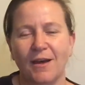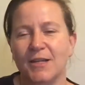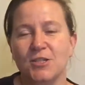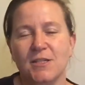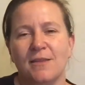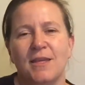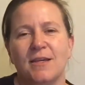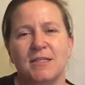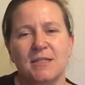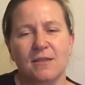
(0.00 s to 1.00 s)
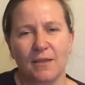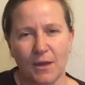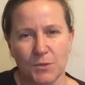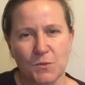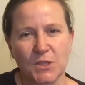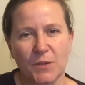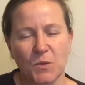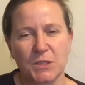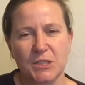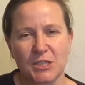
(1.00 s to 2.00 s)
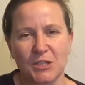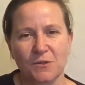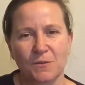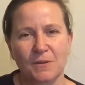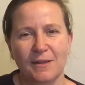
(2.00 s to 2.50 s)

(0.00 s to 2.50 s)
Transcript: I just had the idea that that was what I wanted to do.